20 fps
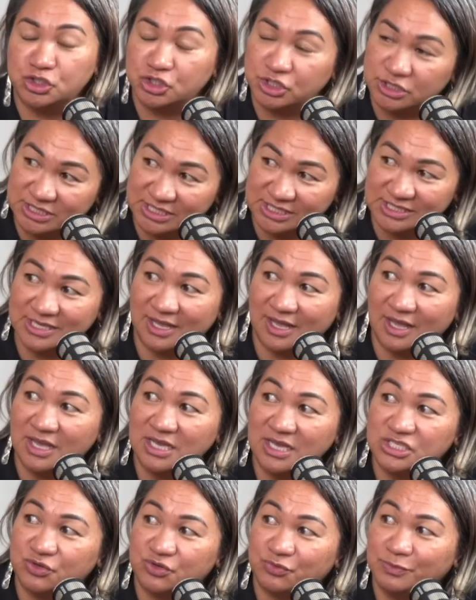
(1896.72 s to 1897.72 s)

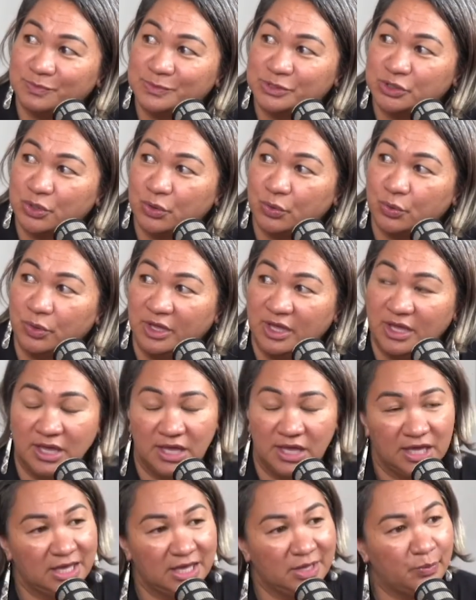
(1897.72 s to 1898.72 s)
disengaged from school.
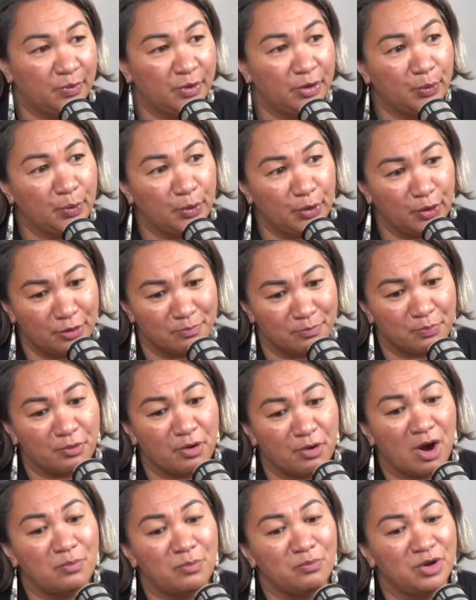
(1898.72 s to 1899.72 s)
Here we were in
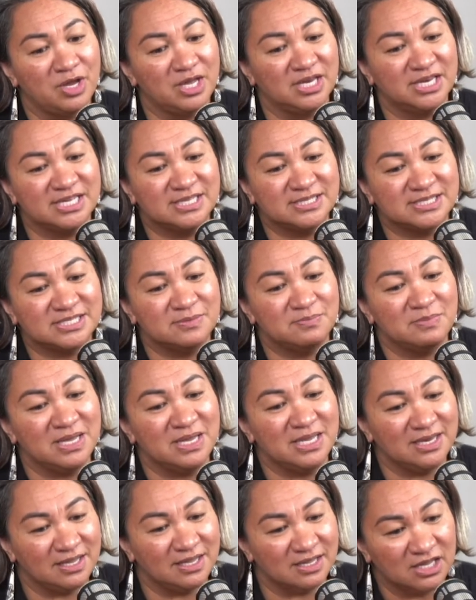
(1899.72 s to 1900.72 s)
primary and
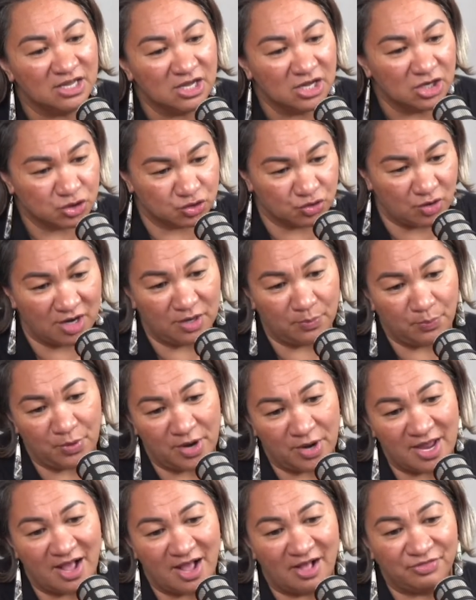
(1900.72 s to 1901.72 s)
intermediate trying to
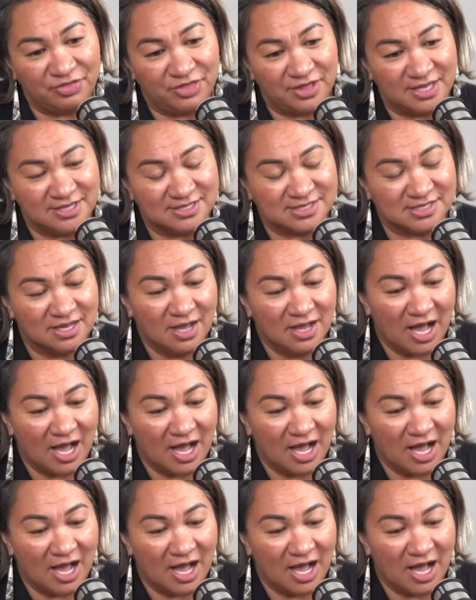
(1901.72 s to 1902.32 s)
bring out these